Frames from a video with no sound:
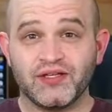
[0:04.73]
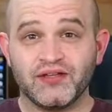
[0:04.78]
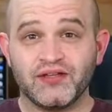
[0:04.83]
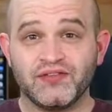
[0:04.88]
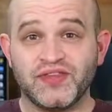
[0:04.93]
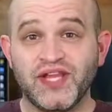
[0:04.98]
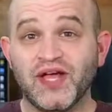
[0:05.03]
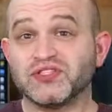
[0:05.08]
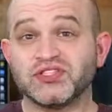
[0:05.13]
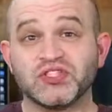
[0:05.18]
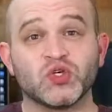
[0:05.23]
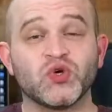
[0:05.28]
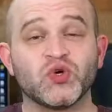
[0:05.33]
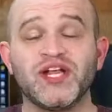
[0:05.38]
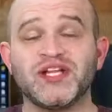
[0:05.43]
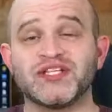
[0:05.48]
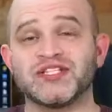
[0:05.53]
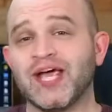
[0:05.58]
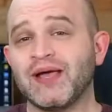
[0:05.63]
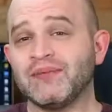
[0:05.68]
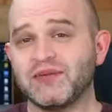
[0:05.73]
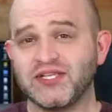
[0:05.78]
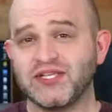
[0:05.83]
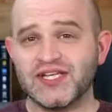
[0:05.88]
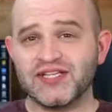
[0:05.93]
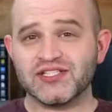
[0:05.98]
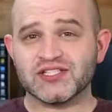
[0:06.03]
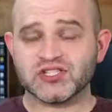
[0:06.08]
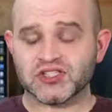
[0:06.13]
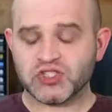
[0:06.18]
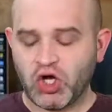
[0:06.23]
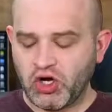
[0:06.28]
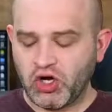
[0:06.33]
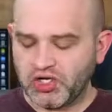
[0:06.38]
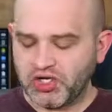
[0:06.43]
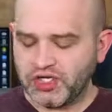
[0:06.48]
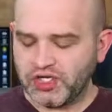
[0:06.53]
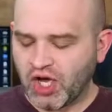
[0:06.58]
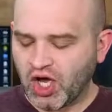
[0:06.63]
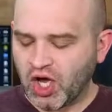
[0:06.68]
now's a great time to get
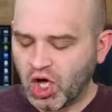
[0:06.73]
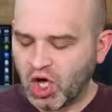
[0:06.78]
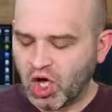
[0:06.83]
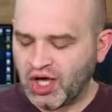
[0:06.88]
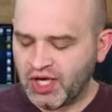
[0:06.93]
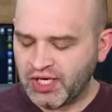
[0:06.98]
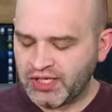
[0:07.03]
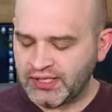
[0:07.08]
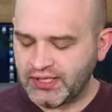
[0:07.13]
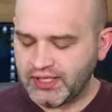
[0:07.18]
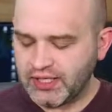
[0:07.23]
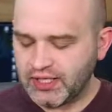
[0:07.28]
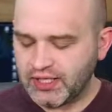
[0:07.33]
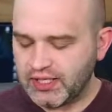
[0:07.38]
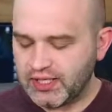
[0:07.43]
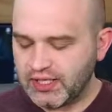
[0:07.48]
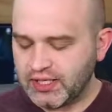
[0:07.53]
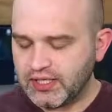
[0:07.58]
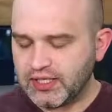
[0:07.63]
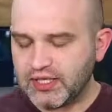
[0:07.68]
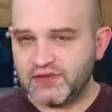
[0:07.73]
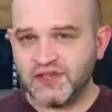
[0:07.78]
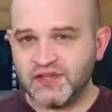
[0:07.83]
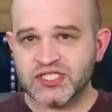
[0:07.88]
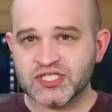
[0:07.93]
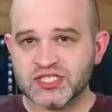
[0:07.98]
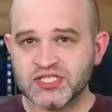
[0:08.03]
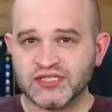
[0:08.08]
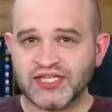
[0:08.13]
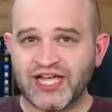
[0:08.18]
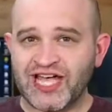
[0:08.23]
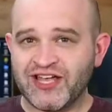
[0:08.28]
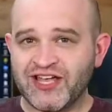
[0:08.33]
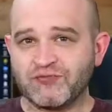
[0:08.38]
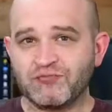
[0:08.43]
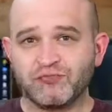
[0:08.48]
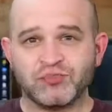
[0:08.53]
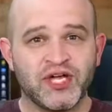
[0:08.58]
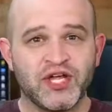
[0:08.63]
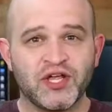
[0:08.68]
started on this
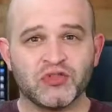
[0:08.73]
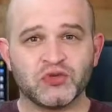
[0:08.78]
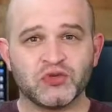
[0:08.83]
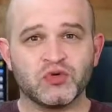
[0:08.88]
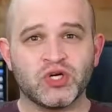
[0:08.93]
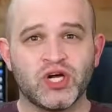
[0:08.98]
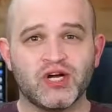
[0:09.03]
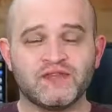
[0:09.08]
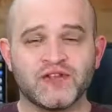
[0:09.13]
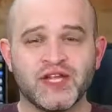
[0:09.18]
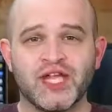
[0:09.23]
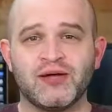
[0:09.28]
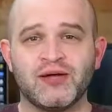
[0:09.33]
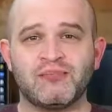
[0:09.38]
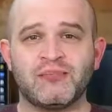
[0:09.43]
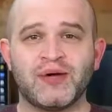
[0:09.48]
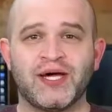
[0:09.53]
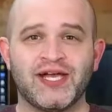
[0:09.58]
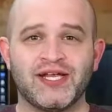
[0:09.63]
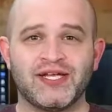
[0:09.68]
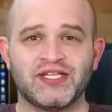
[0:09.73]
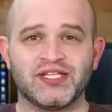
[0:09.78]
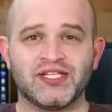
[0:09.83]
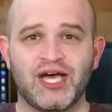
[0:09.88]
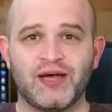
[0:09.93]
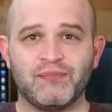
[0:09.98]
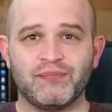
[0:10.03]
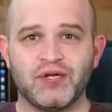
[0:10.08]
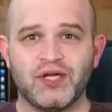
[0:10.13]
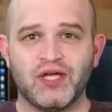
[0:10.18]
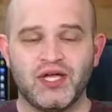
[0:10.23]
live playthrough of Camp Pinetop,